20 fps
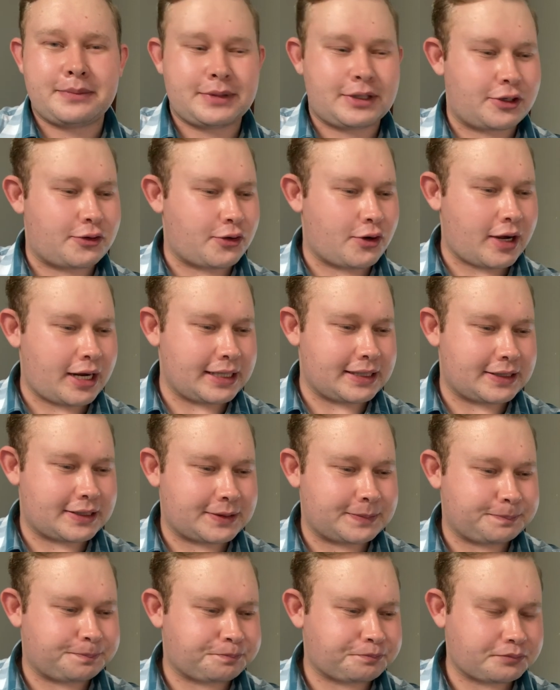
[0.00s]
Right,
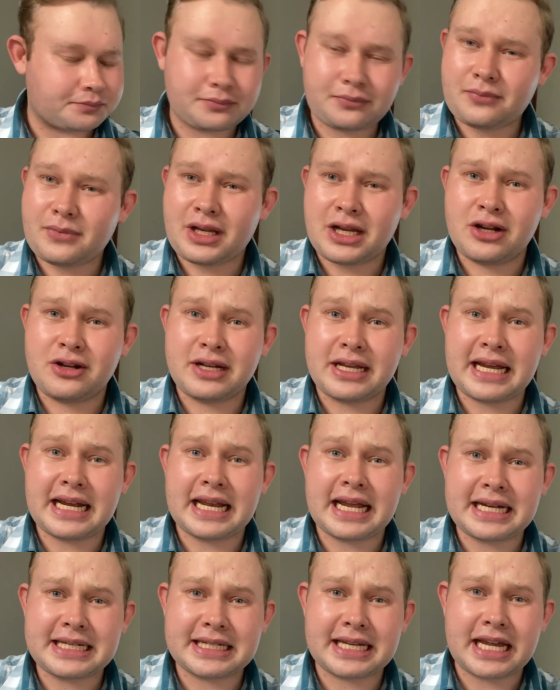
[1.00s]

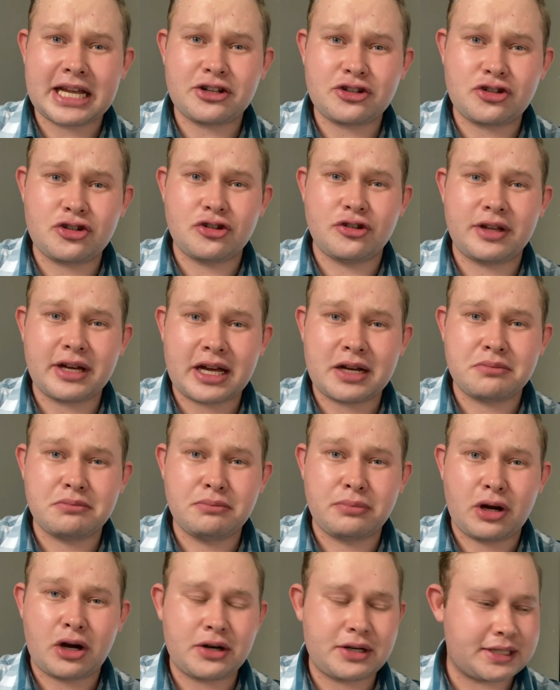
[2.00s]
let's get to the
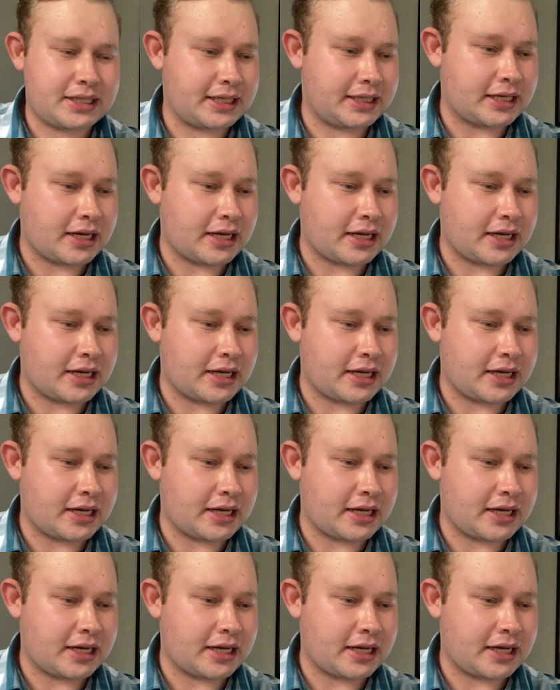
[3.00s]
unboxing.